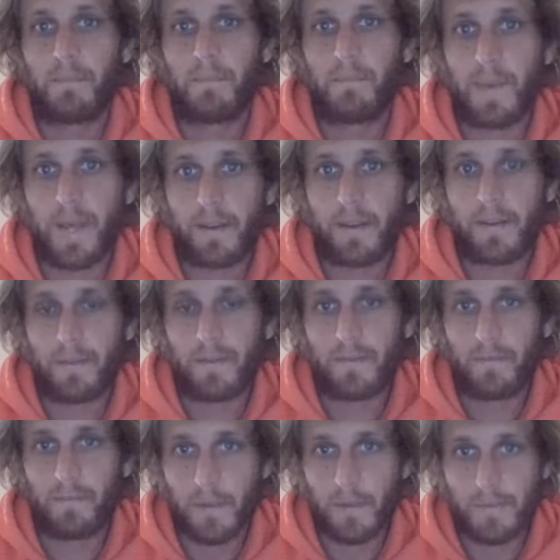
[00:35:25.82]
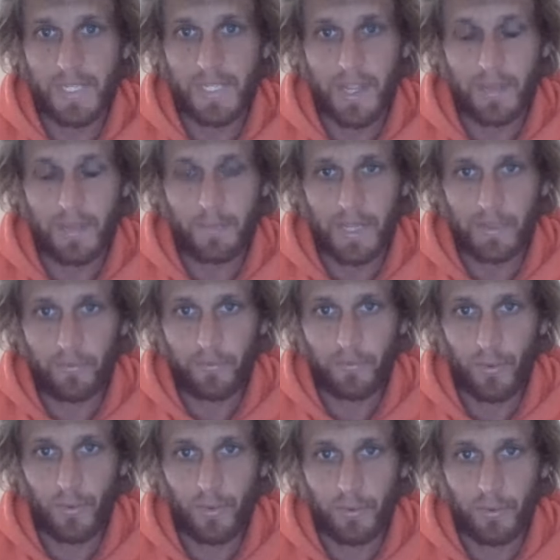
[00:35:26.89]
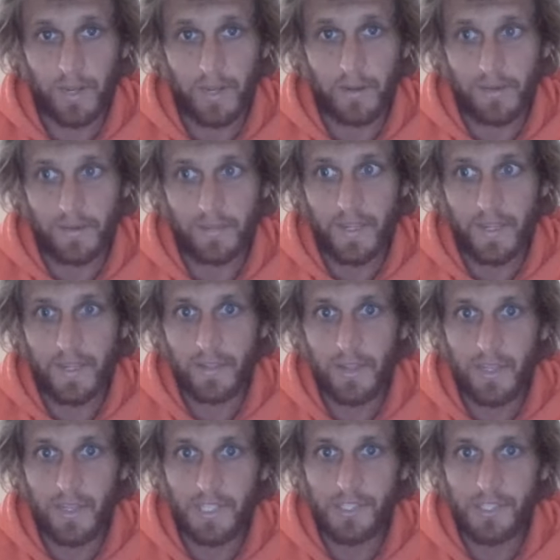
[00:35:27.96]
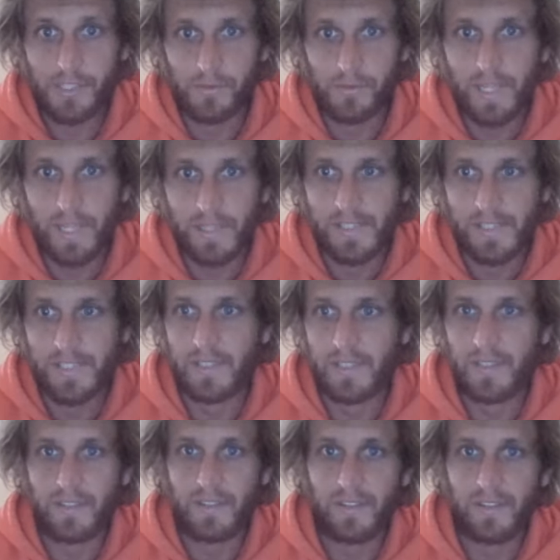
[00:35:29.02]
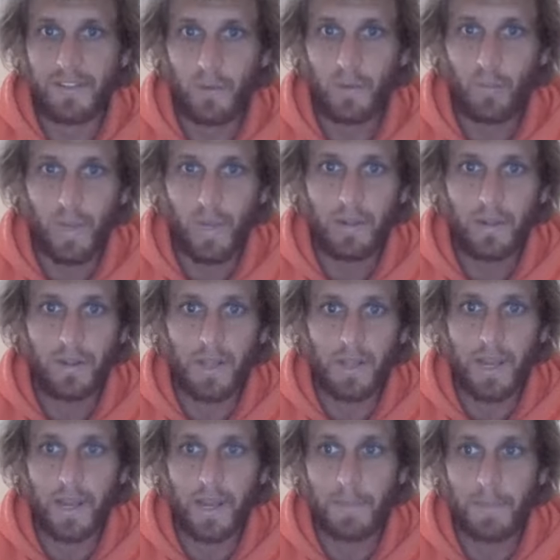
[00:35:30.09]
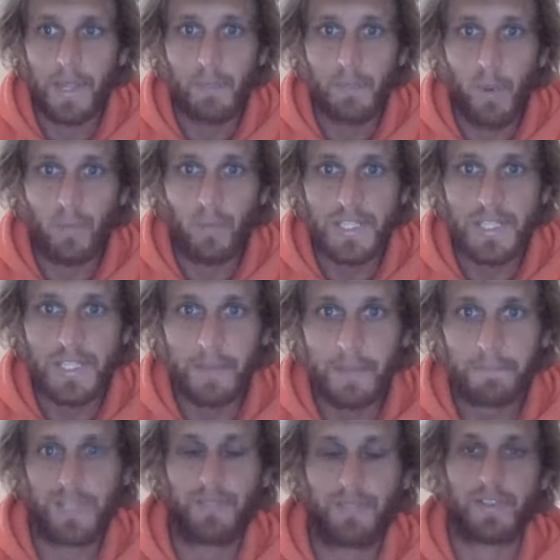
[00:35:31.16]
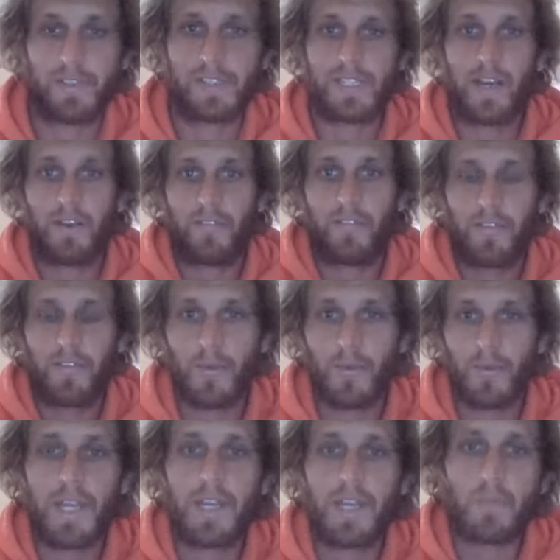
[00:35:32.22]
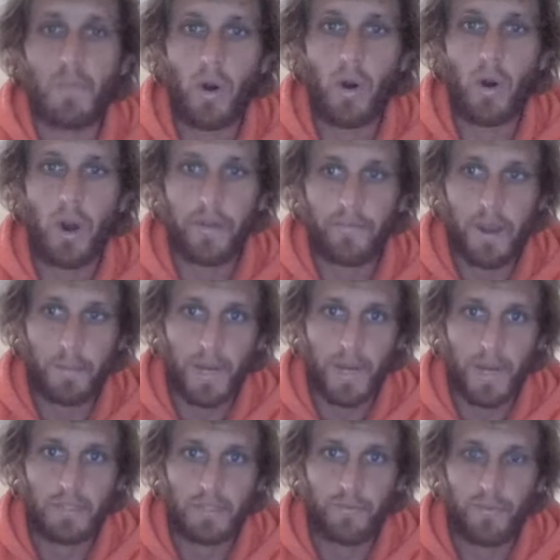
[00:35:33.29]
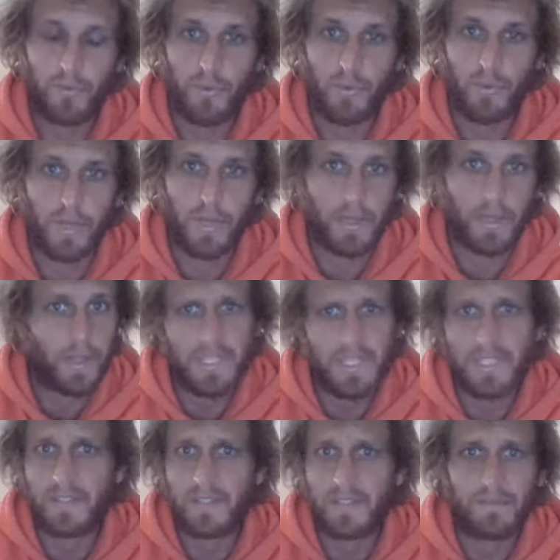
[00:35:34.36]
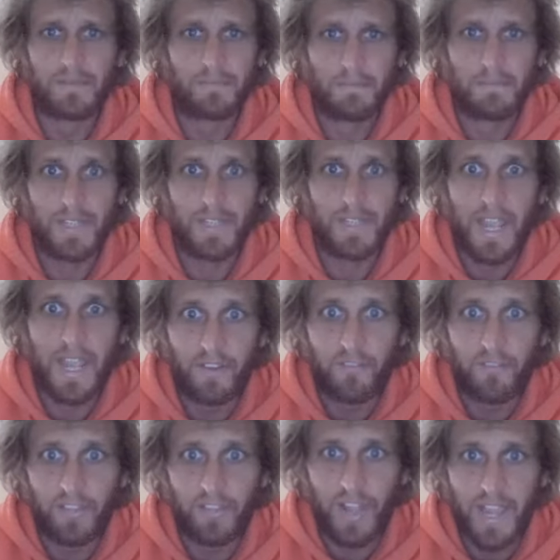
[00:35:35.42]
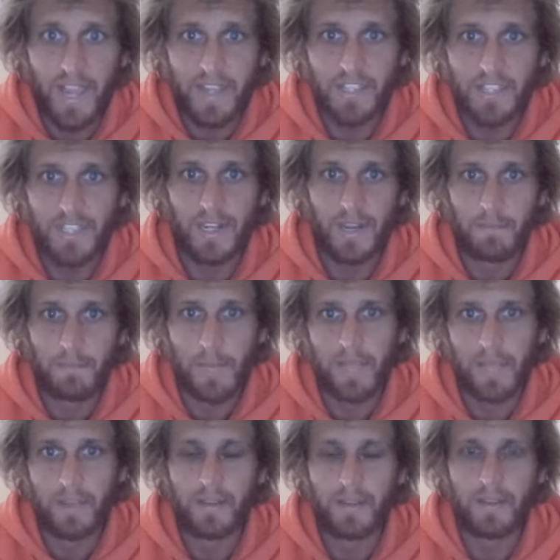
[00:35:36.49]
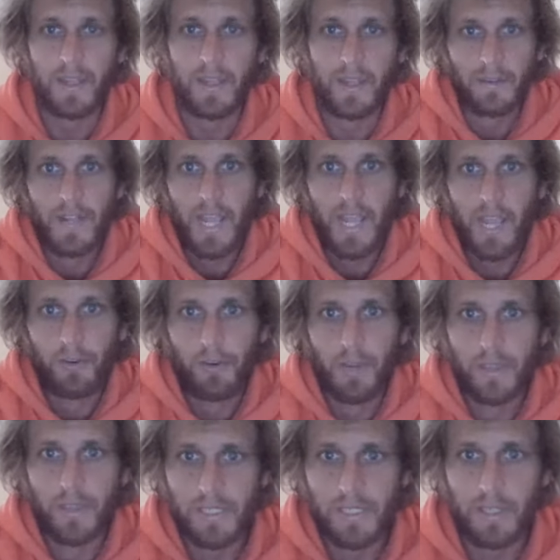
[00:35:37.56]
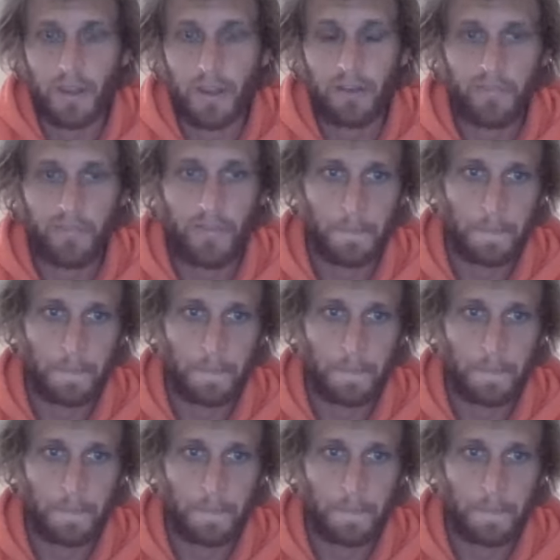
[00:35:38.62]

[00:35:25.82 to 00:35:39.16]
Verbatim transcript: But what I'm saying about the food and the, the clincher is you will uh, be more receptive and stuff if you're eating more high vibrational food and less dead flesh and meat and dairy and stuff.